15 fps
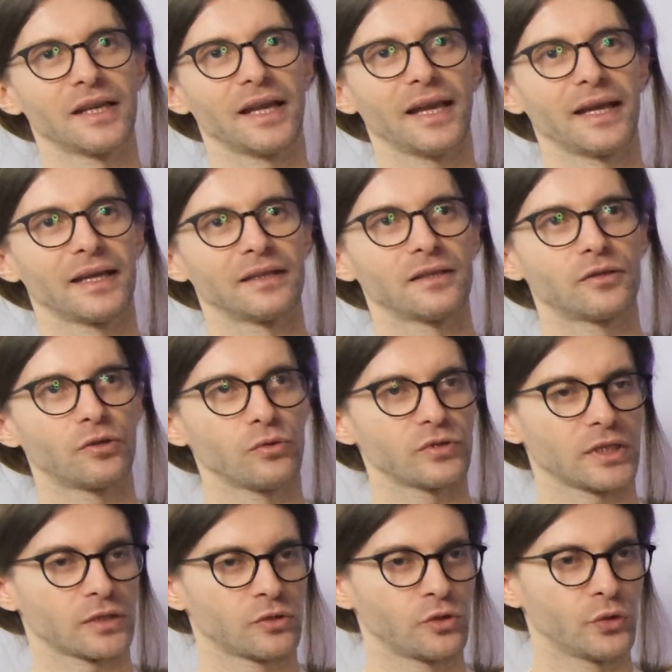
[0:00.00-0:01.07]
And those
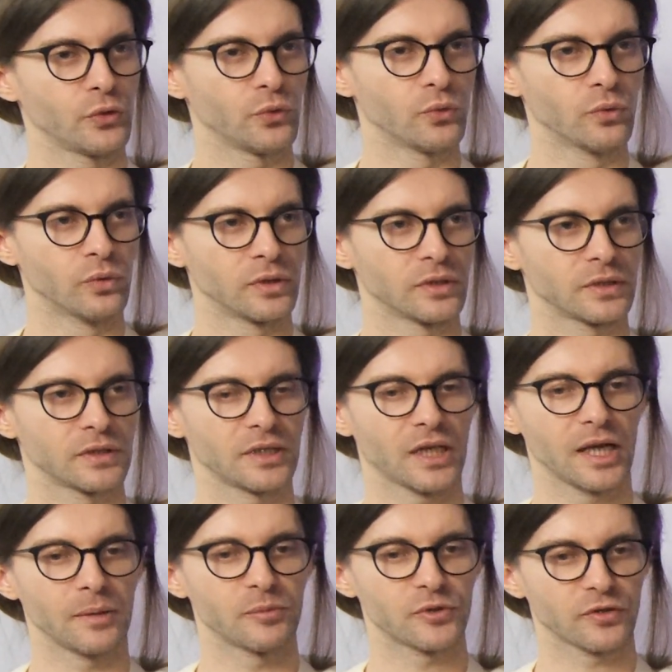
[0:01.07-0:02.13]
are 2
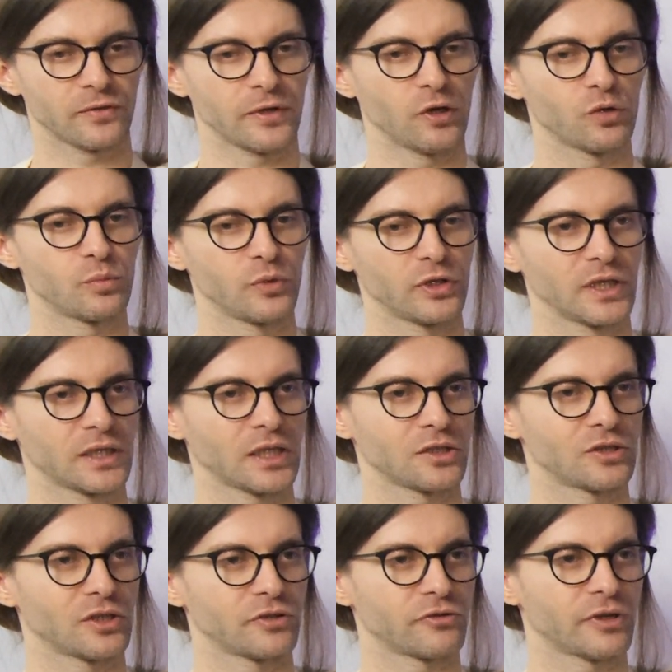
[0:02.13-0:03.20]
types of output that are
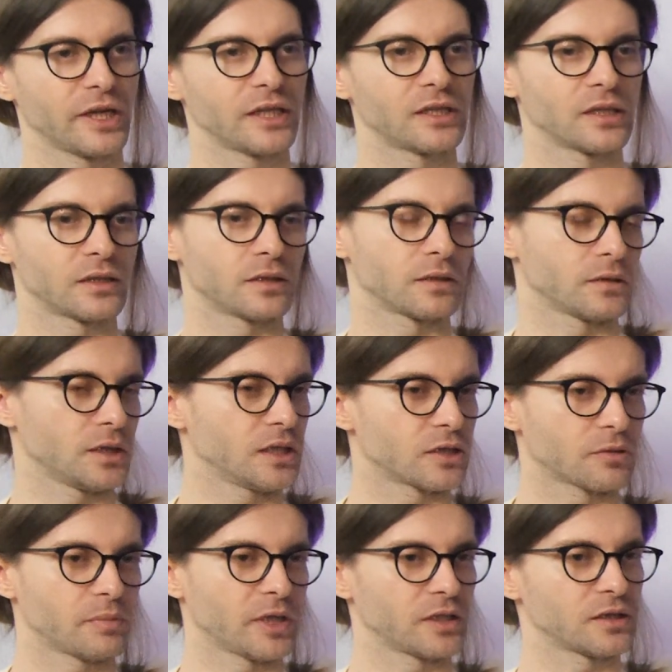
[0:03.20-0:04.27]
generated either
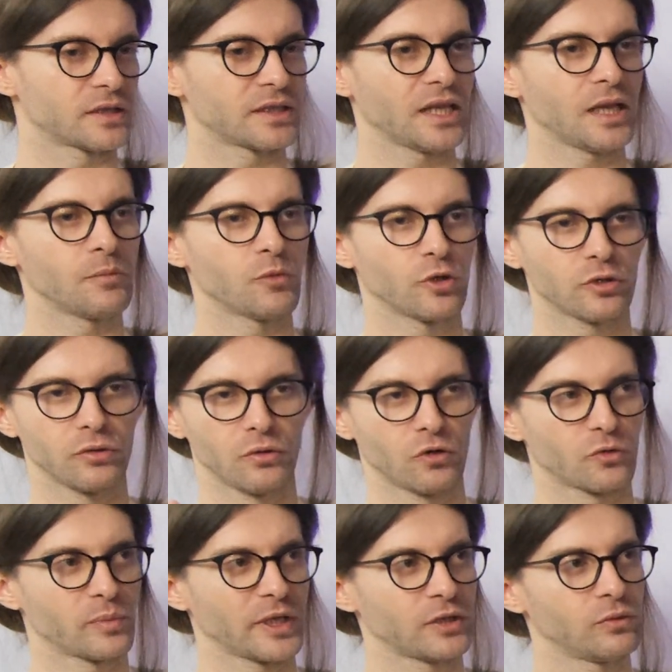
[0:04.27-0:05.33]
by the same model or
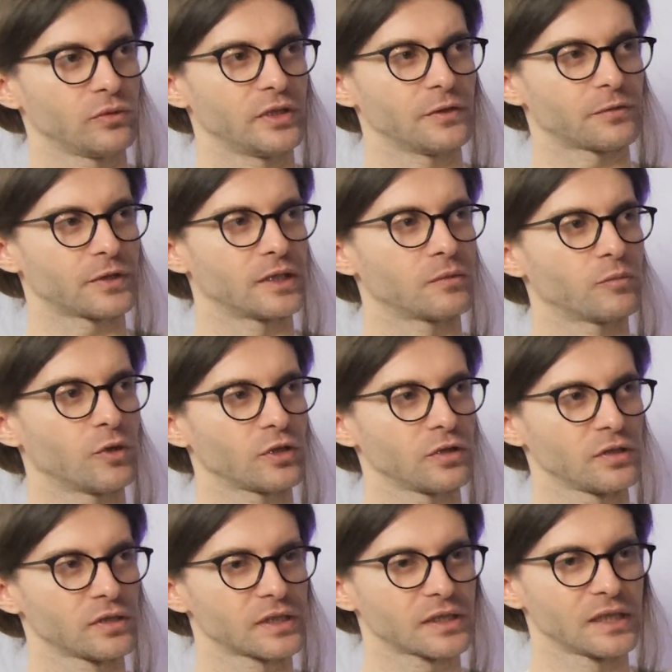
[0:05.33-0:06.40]
by 2 different
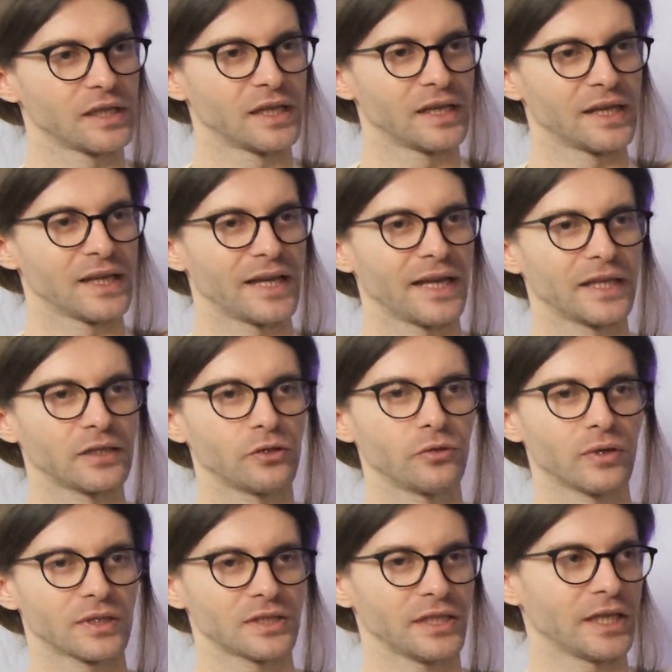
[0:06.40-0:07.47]
models. And you
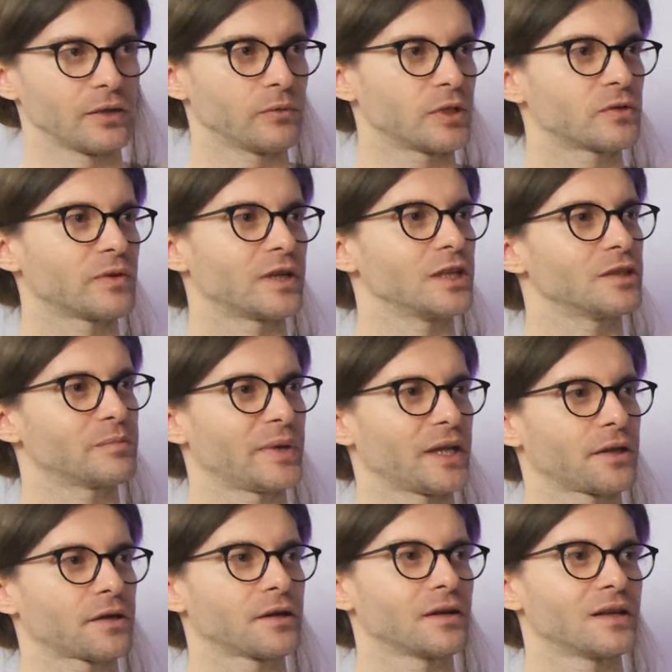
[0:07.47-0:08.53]
are saying which one is
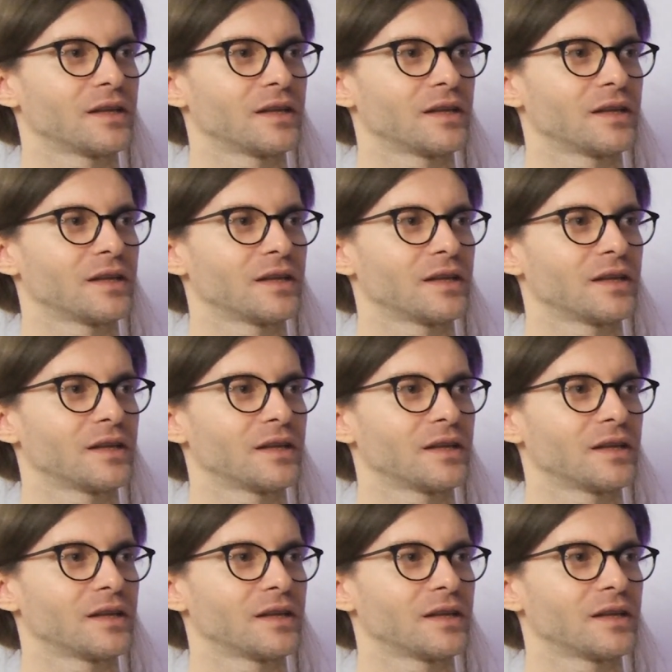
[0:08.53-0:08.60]
better.